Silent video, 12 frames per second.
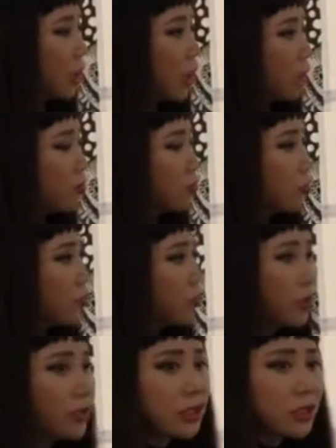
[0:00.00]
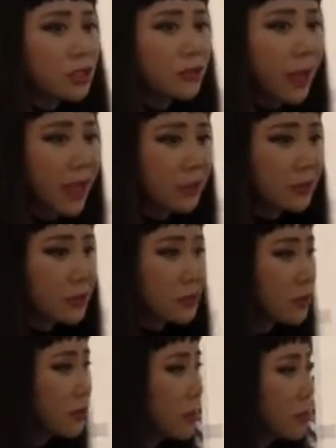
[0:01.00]
I don't know what to expect.
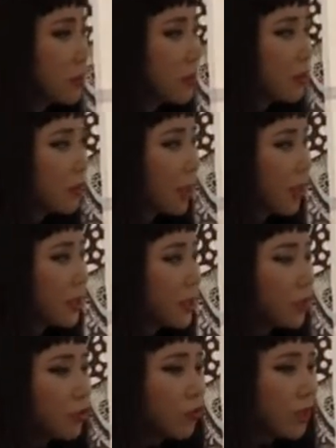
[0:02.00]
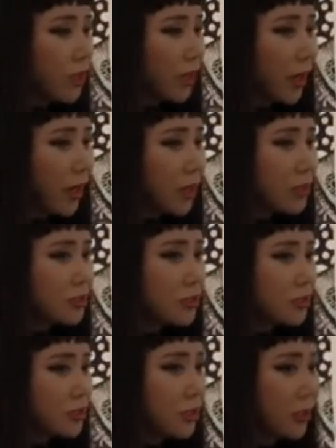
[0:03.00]
I can only guide
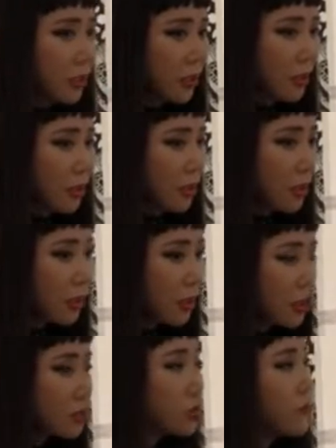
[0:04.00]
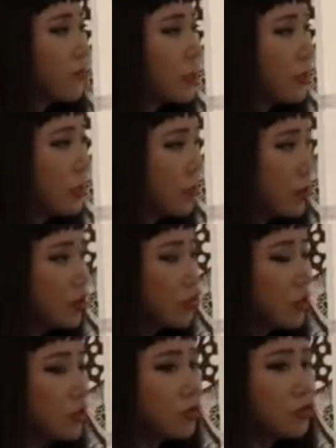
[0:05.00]
intervene in
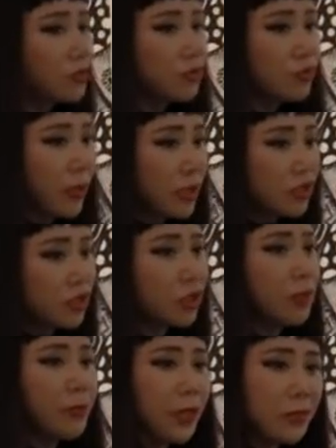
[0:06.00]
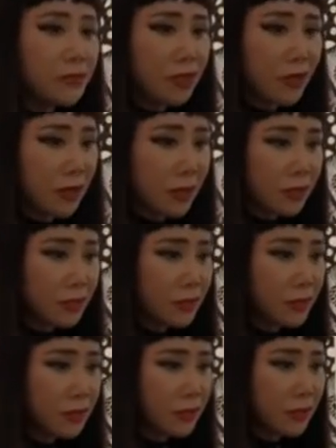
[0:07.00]
between to make sure it becomes
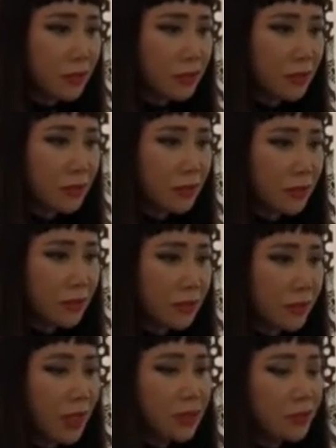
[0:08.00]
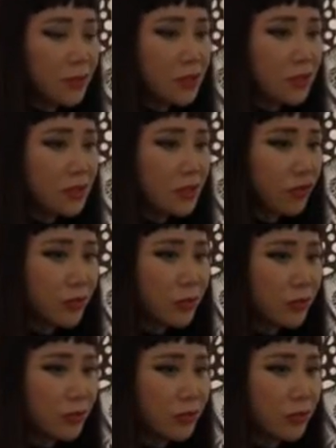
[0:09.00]
art, not the piece of
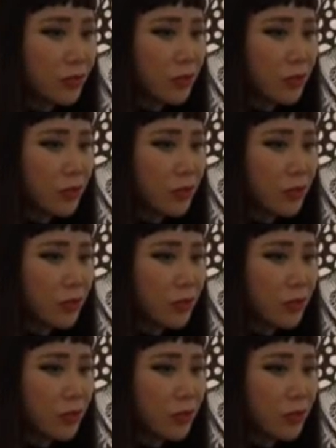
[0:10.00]
scribble.